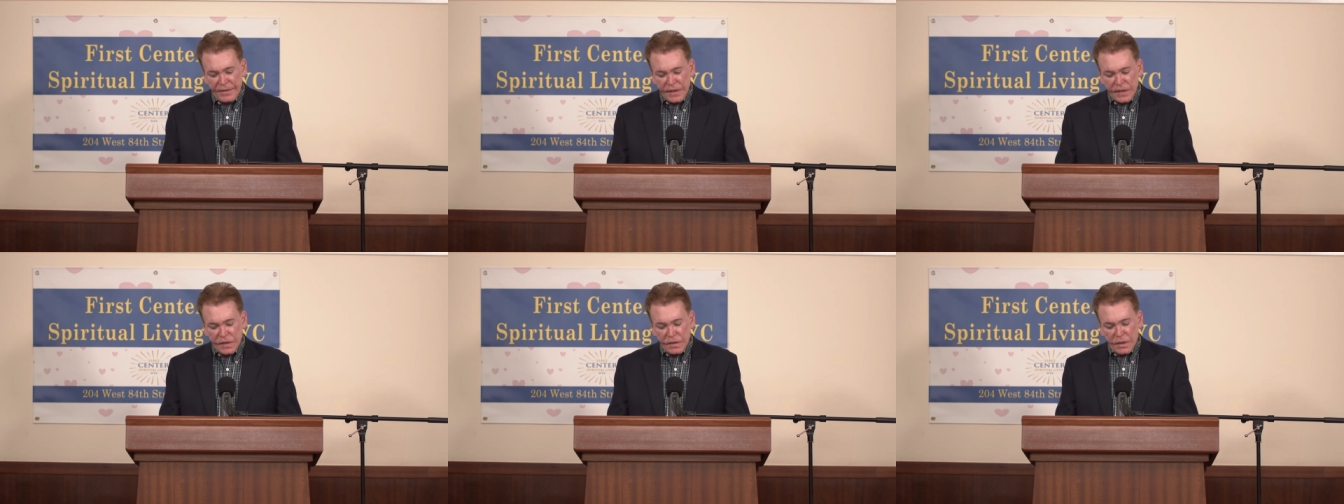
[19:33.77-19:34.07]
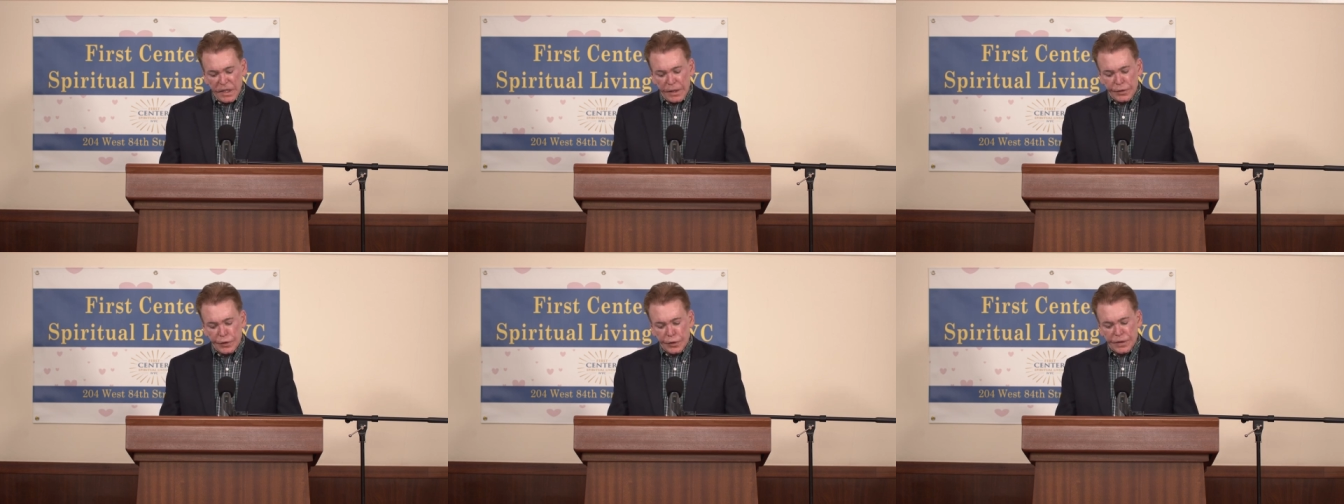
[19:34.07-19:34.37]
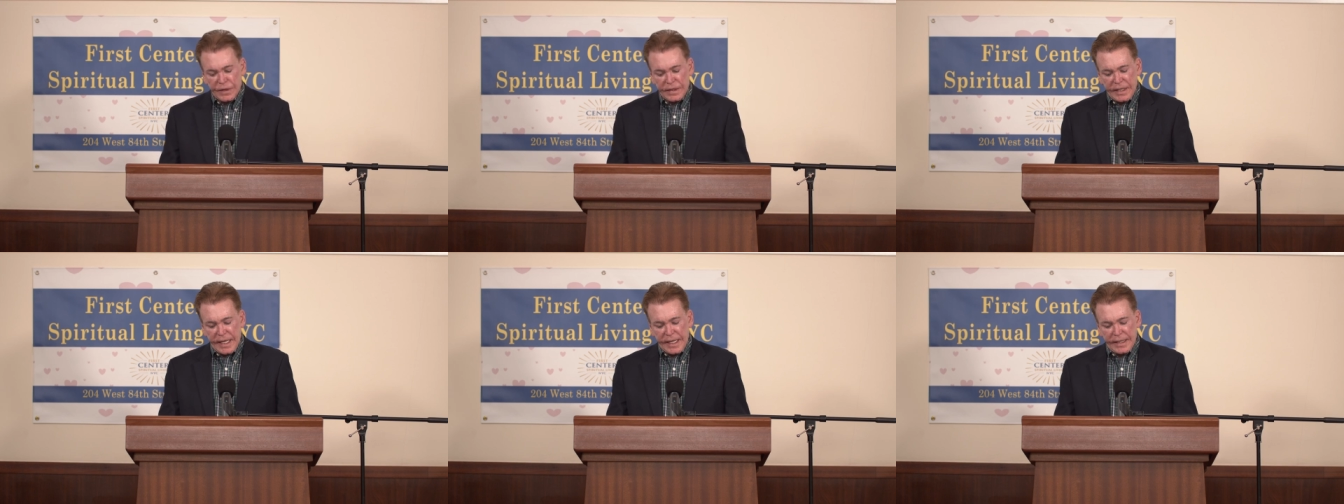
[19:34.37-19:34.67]
this
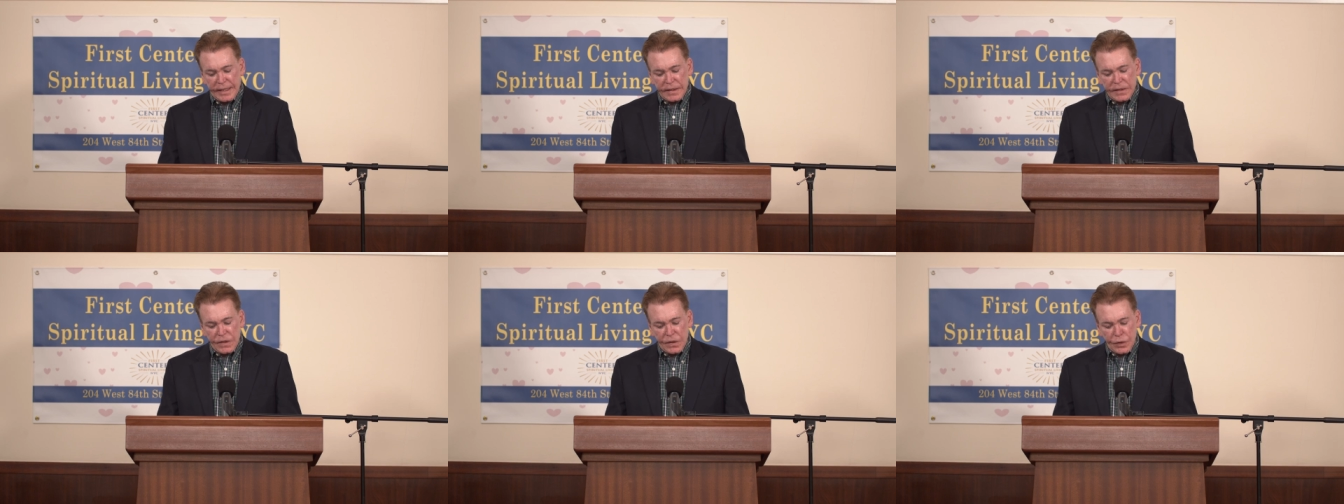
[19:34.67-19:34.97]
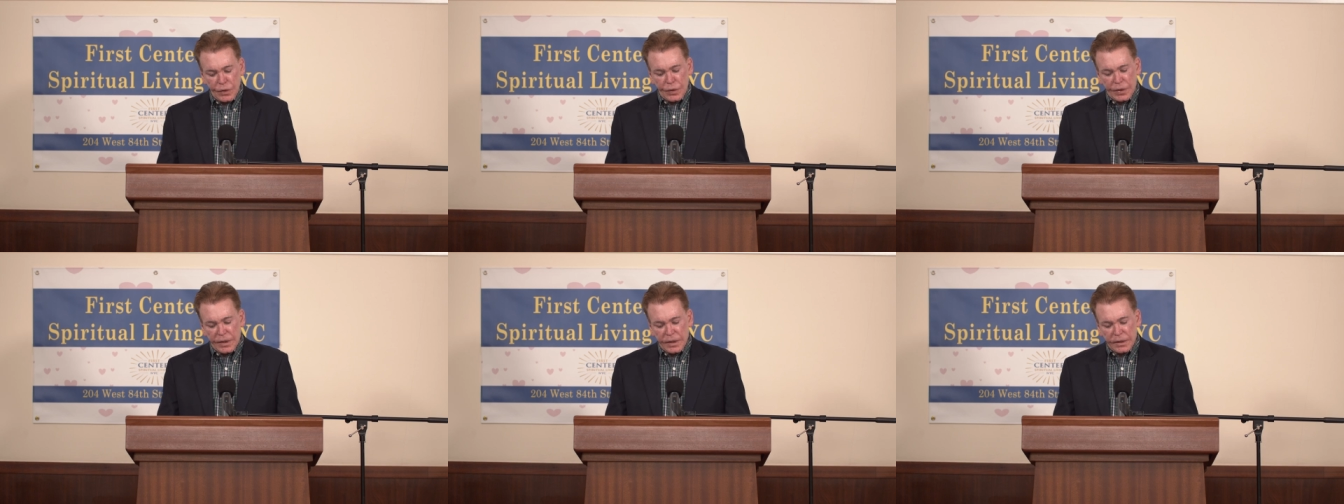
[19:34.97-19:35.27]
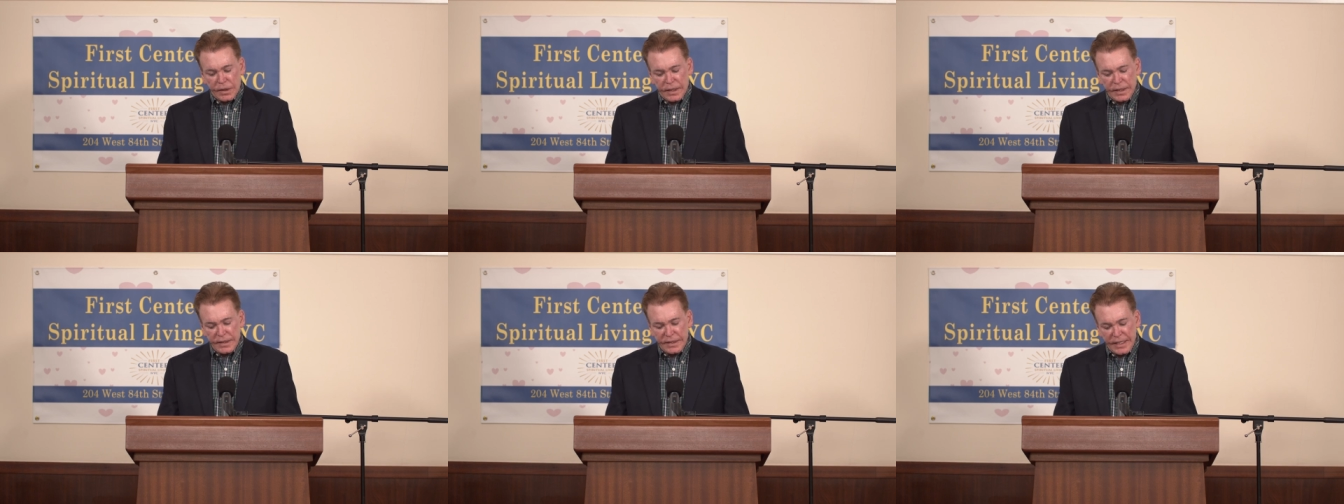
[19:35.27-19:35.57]
understanding so you
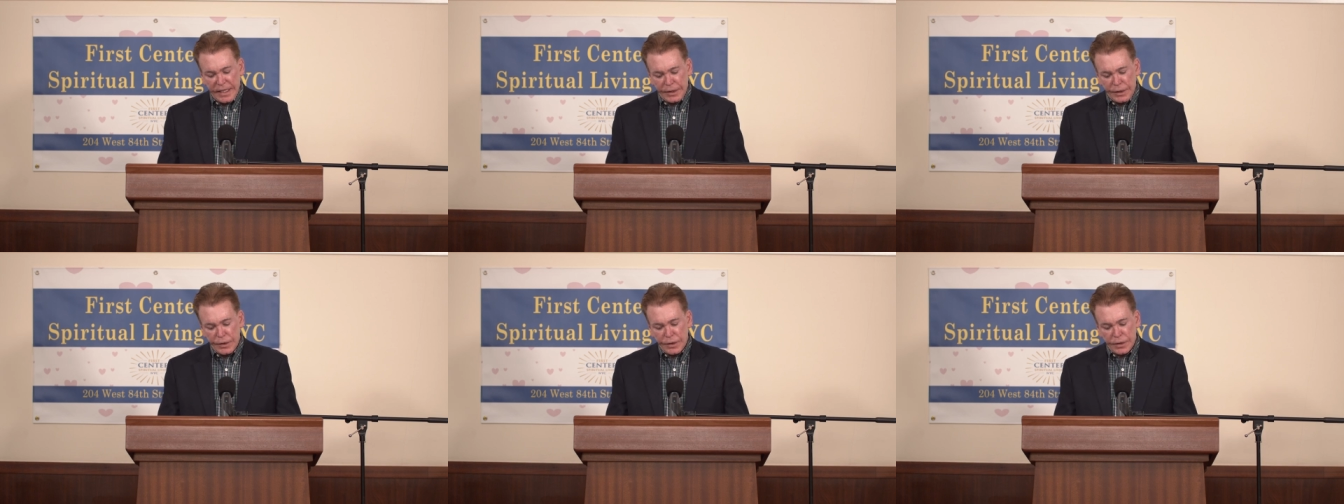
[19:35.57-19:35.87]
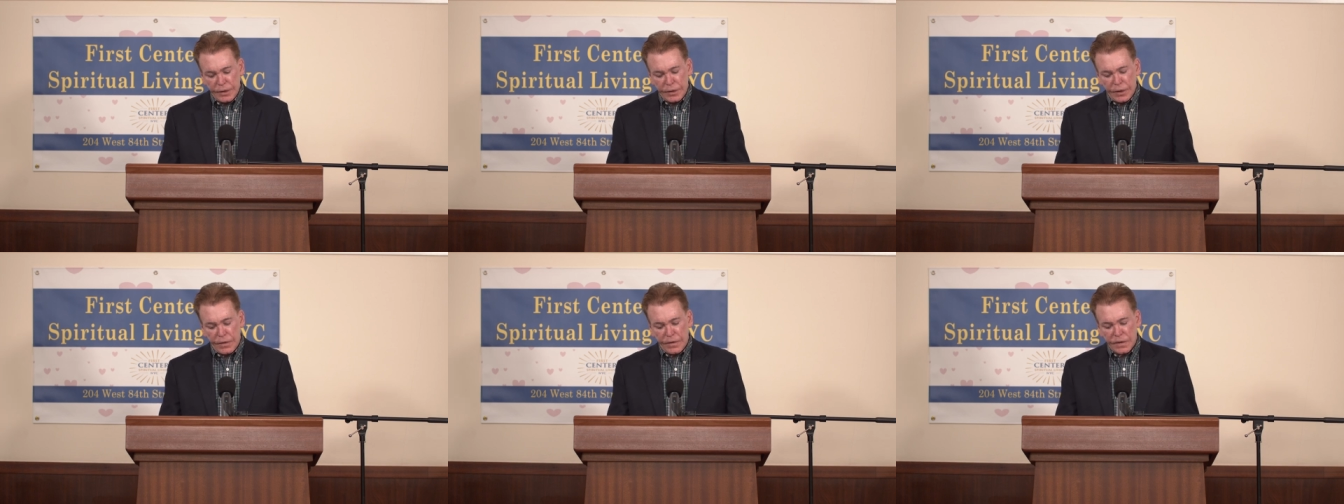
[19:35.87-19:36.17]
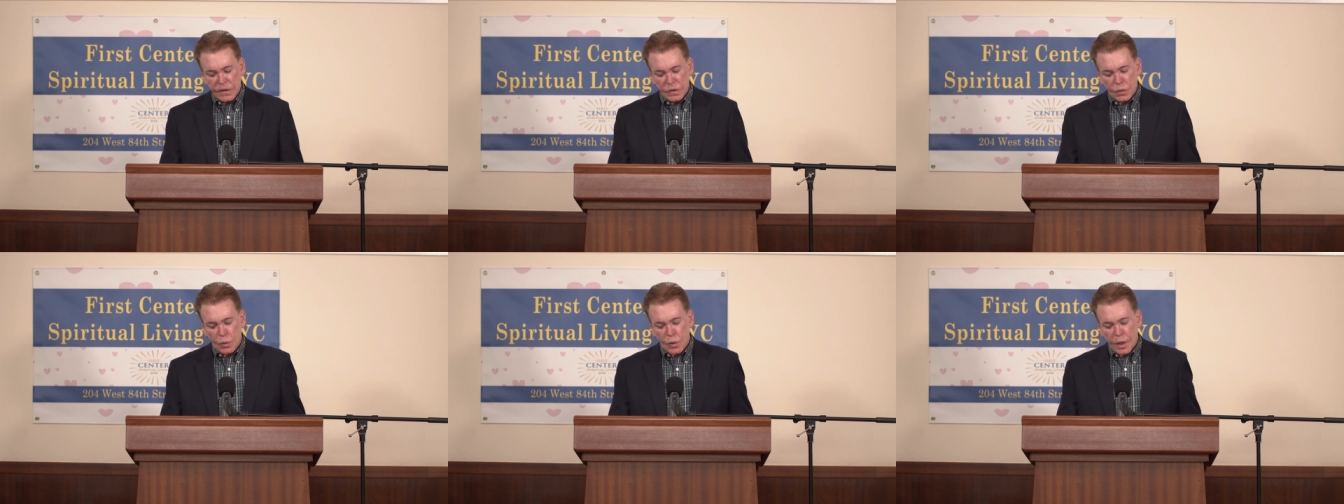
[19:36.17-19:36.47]
can continue to do
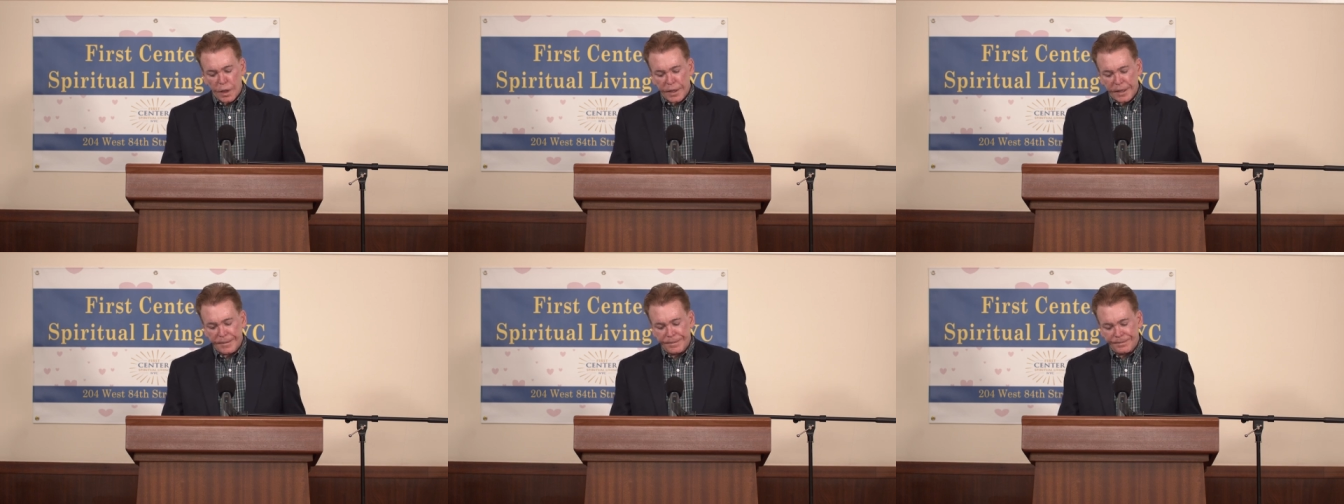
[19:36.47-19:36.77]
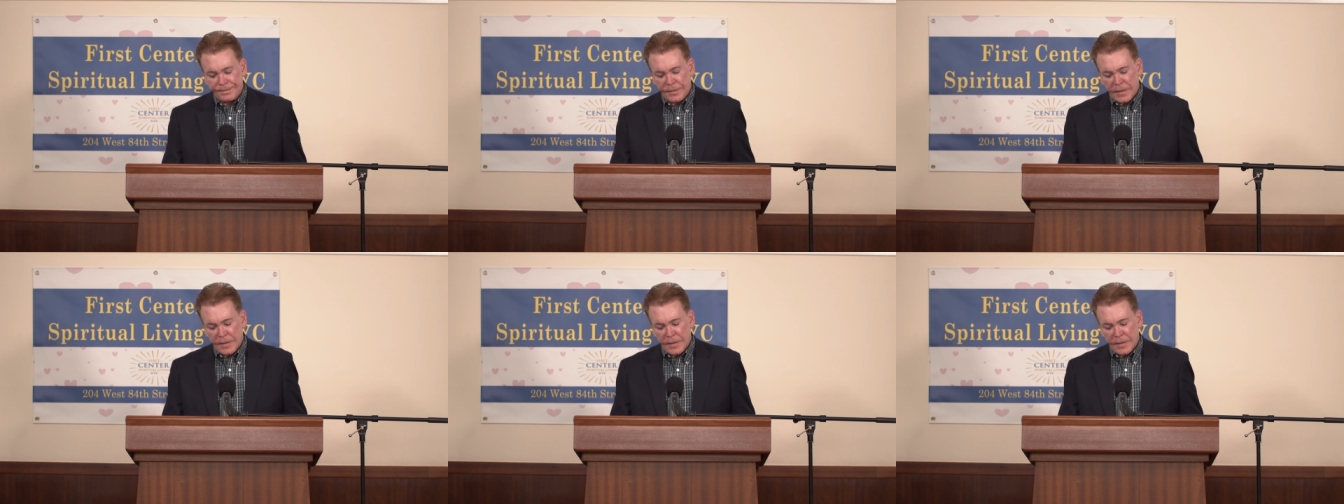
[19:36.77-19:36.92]
this work.